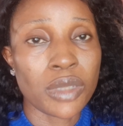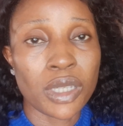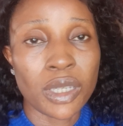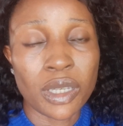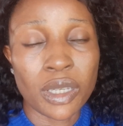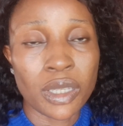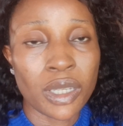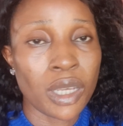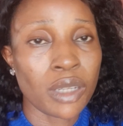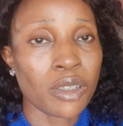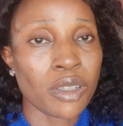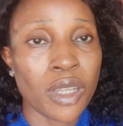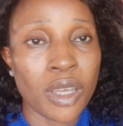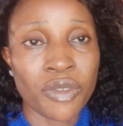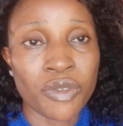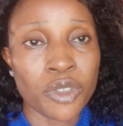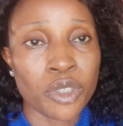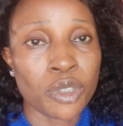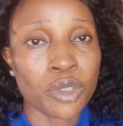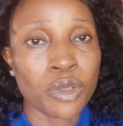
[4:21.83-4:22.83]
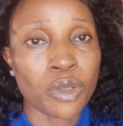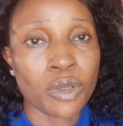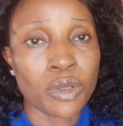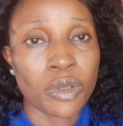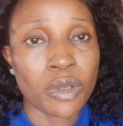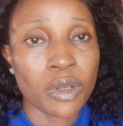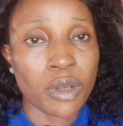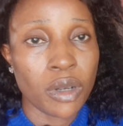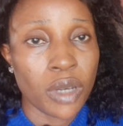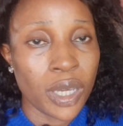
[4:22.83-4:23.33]
in another
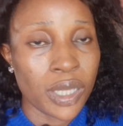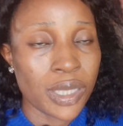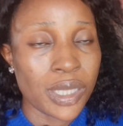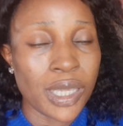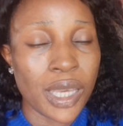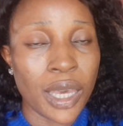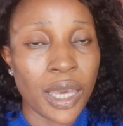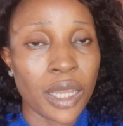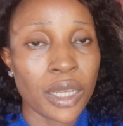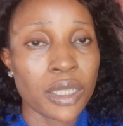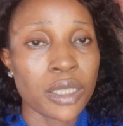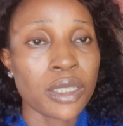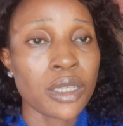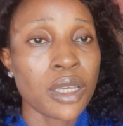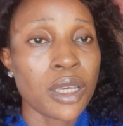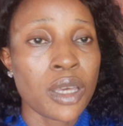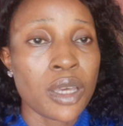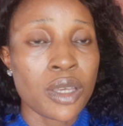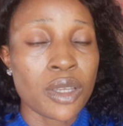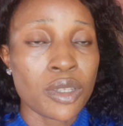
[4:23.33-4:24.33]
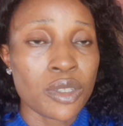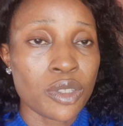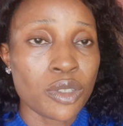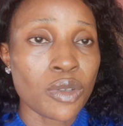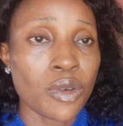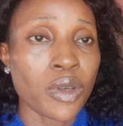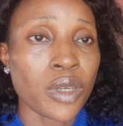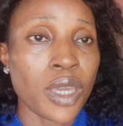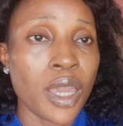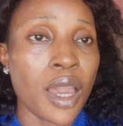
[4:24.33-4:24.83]
video entirely.
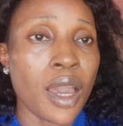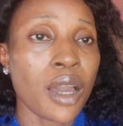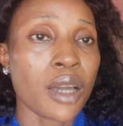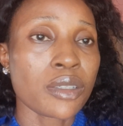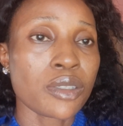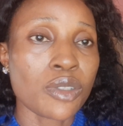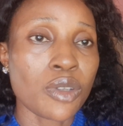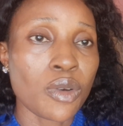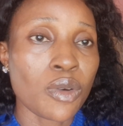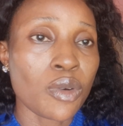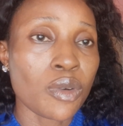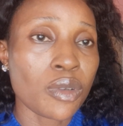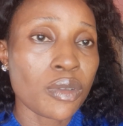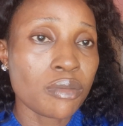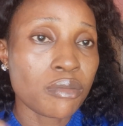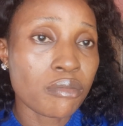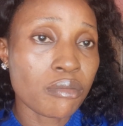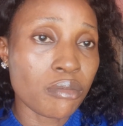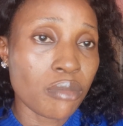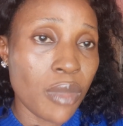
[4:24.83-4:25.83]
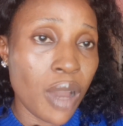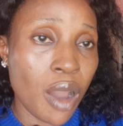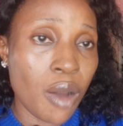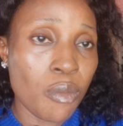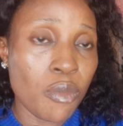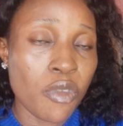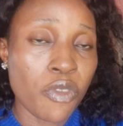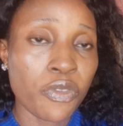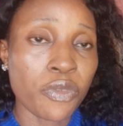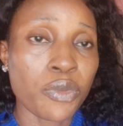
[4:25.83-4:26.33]
So yeah, so
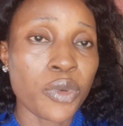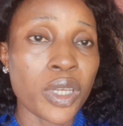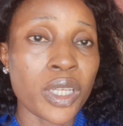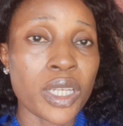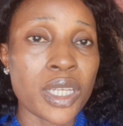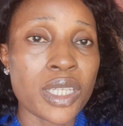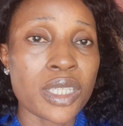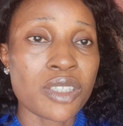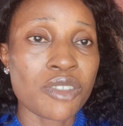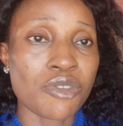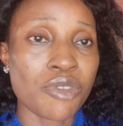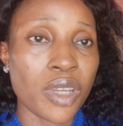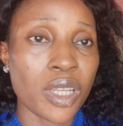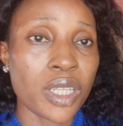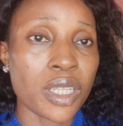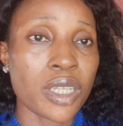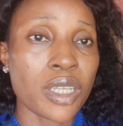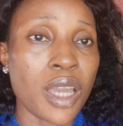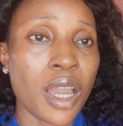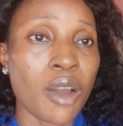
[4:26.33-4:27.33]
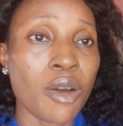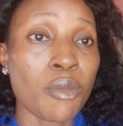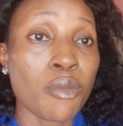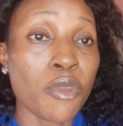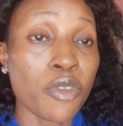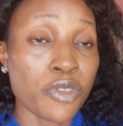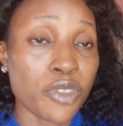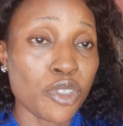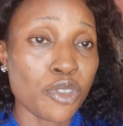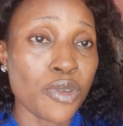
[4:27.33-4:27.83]
I'll move
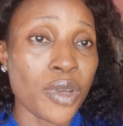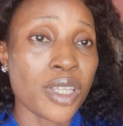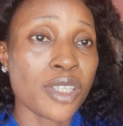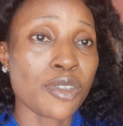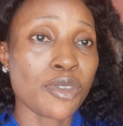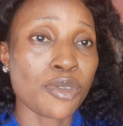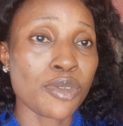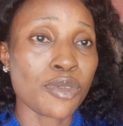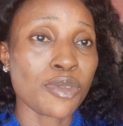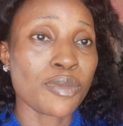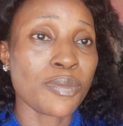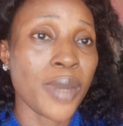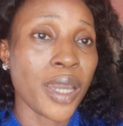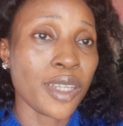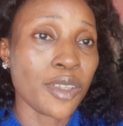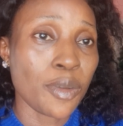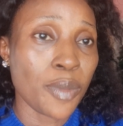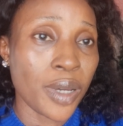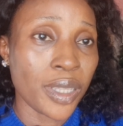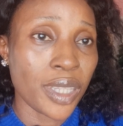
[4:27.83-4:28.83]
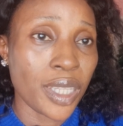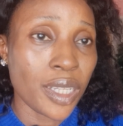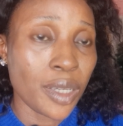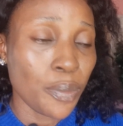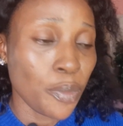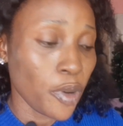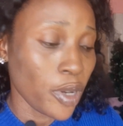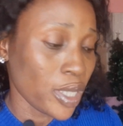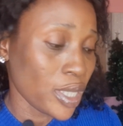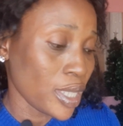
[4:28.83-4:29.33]
straight to my number 3
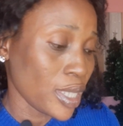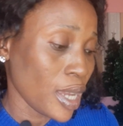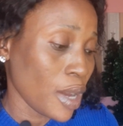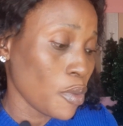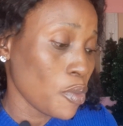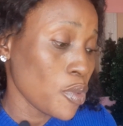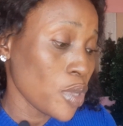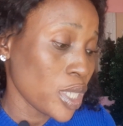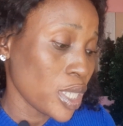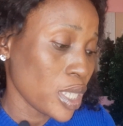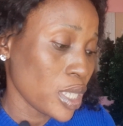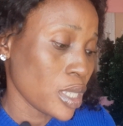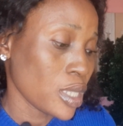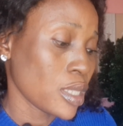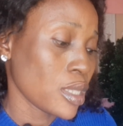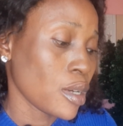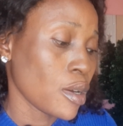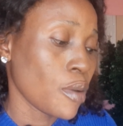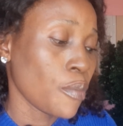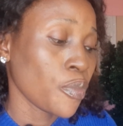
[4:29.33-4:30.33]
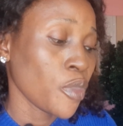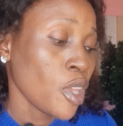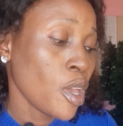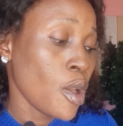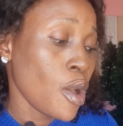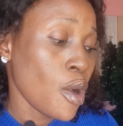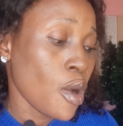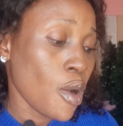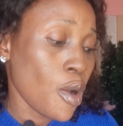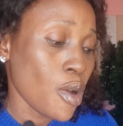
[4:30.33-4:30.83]
point now, which is
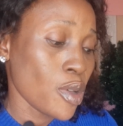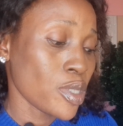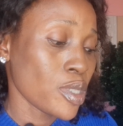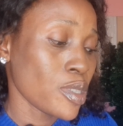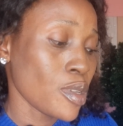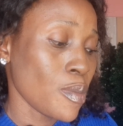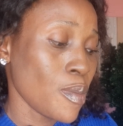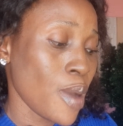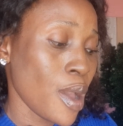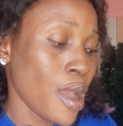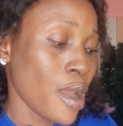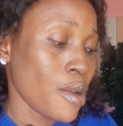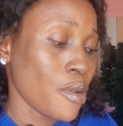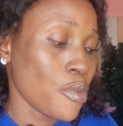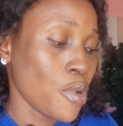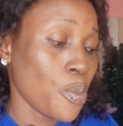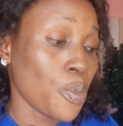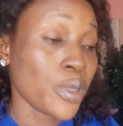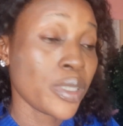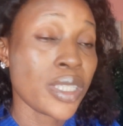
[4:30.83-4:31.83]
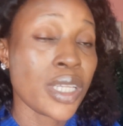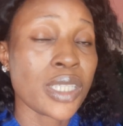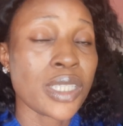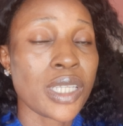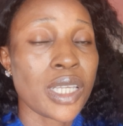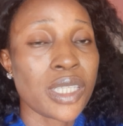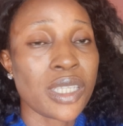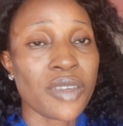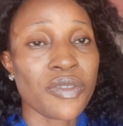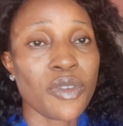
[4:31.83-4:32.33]
customer
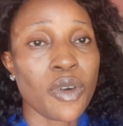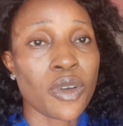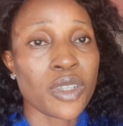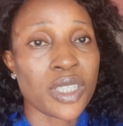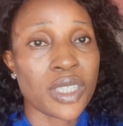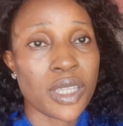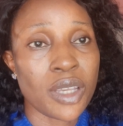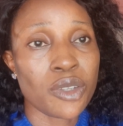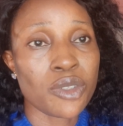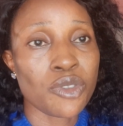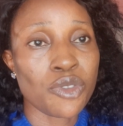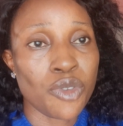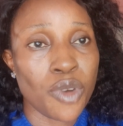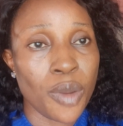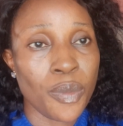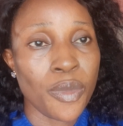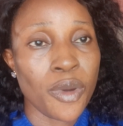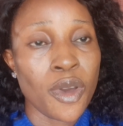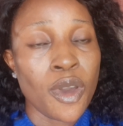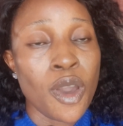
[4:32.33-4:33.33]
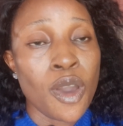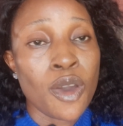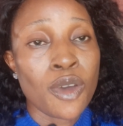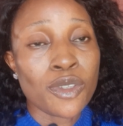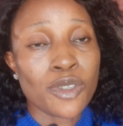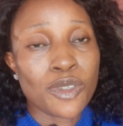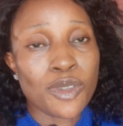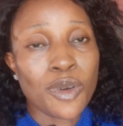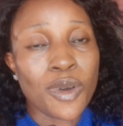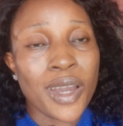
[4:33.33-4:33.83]
representative or sales rep.
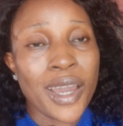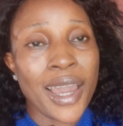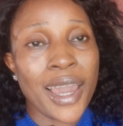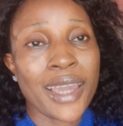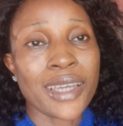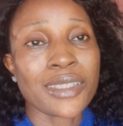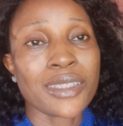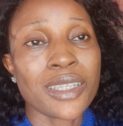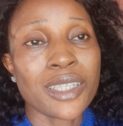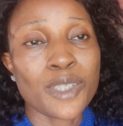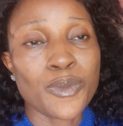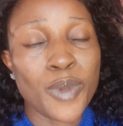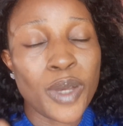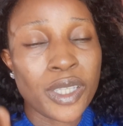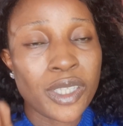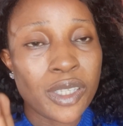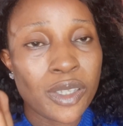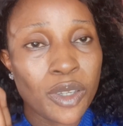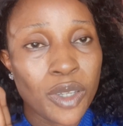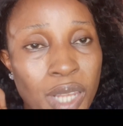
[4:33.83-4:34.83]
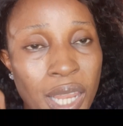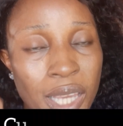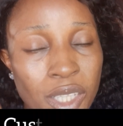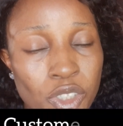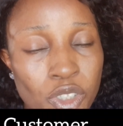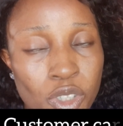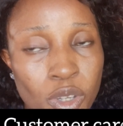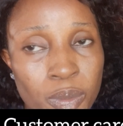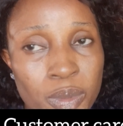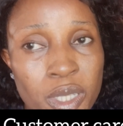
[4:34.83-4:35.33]
So guys, this particular
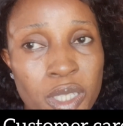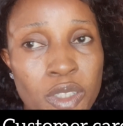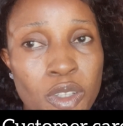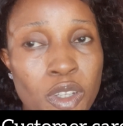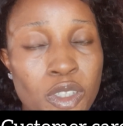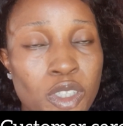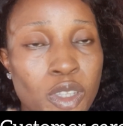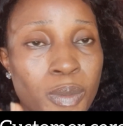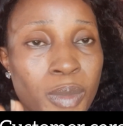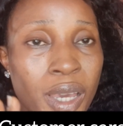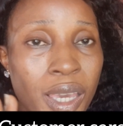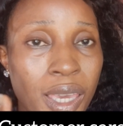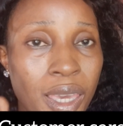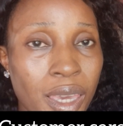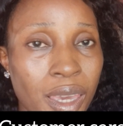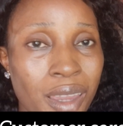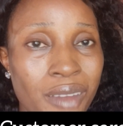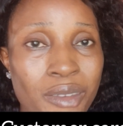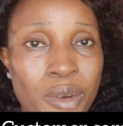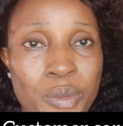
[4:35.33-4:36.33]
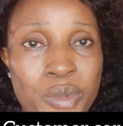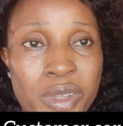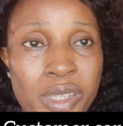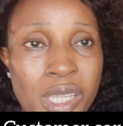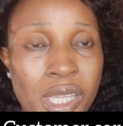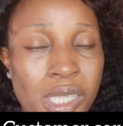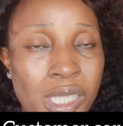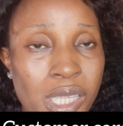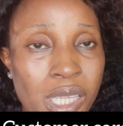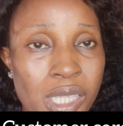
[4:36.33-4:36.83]
job, this customer care
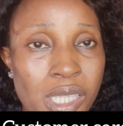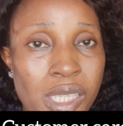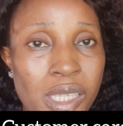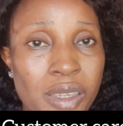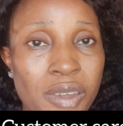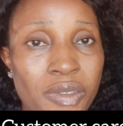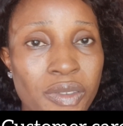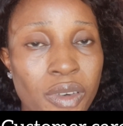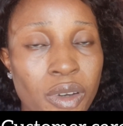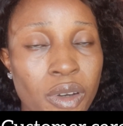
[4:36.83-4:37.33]
representative